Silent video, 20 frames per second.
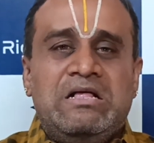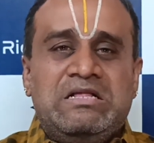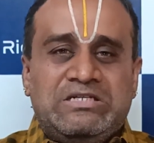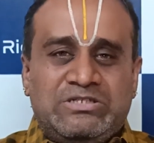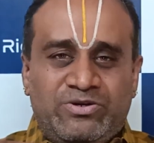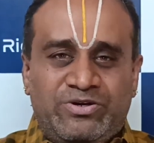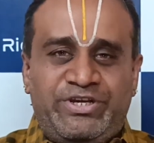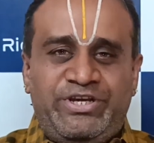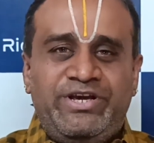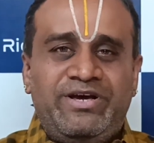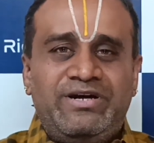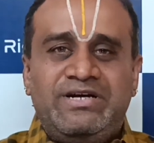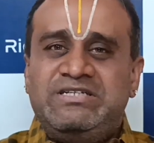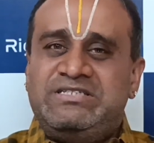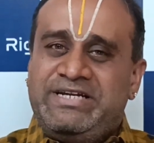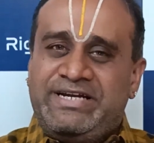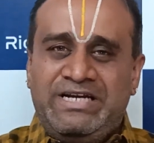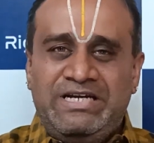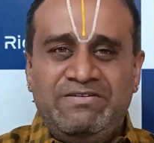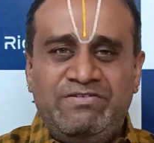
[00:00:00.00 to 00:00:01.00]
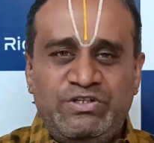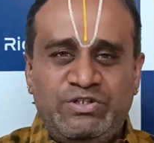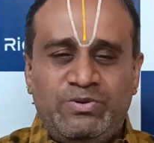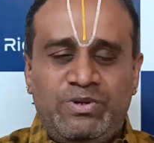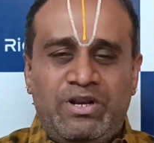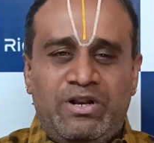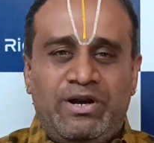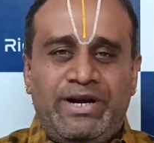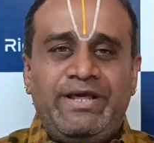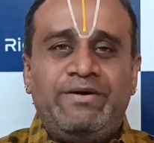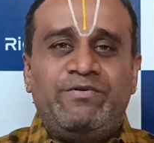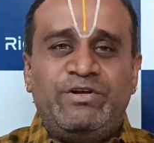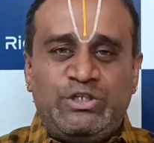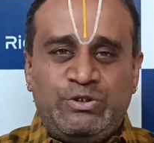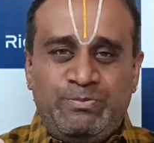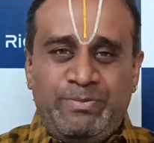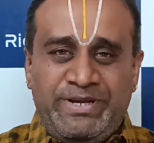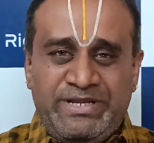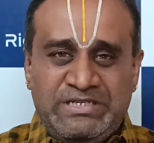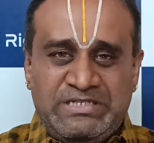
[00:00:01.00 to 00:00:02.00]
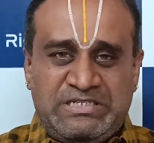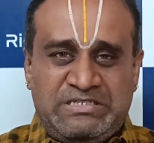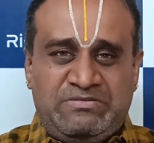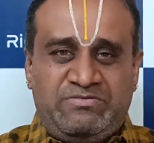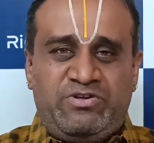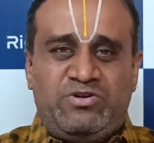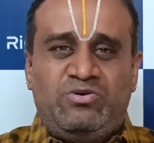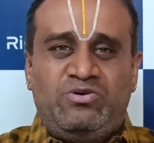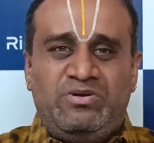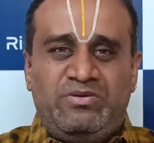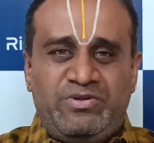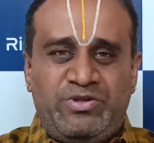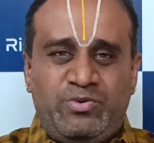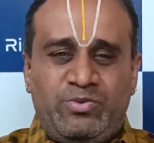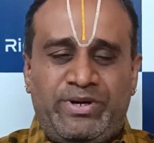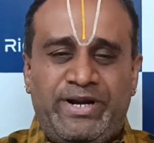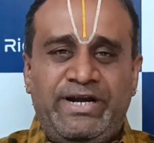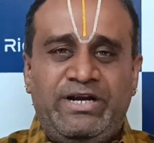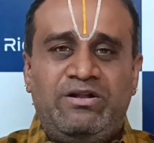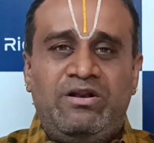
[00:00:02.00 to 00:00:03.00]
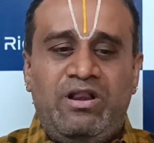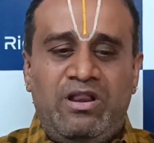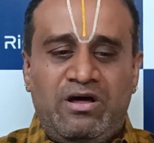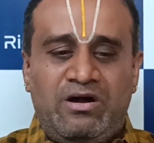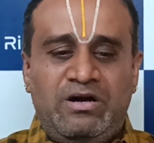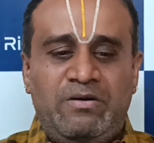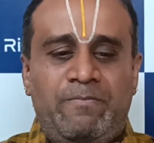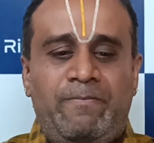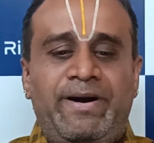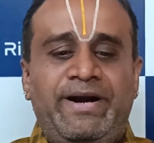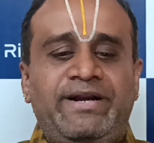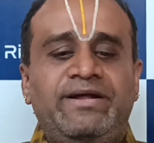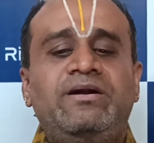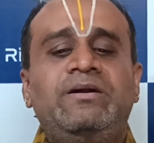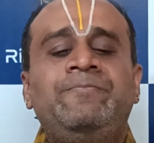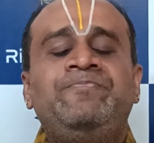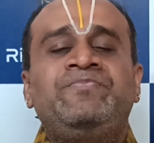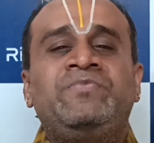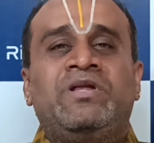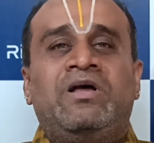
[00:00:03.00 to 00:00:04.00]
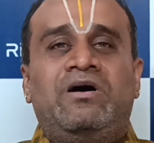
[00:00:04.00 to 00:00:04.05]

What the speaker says: So here it's individual learning, which means you get to learn better.